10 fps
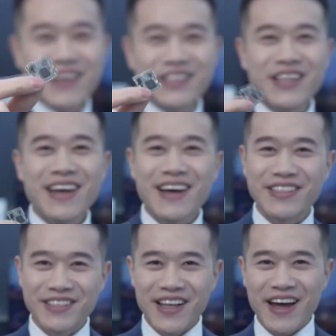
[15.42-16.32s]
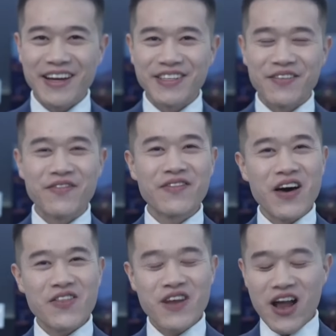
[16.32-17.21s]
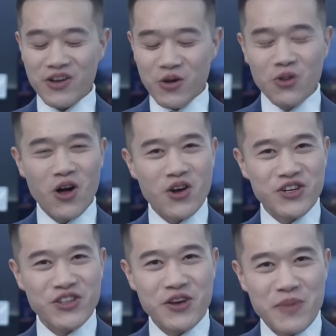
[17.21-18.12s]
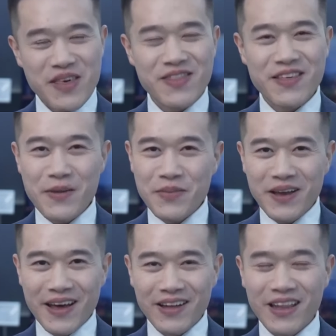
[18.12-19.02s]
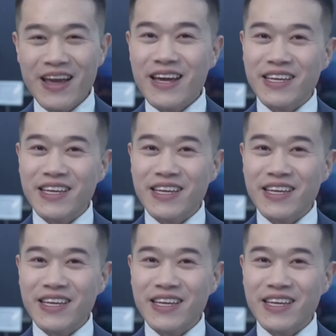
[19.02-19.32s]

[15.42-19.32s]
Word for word: is as light as a feather and no larger than my thumbnail,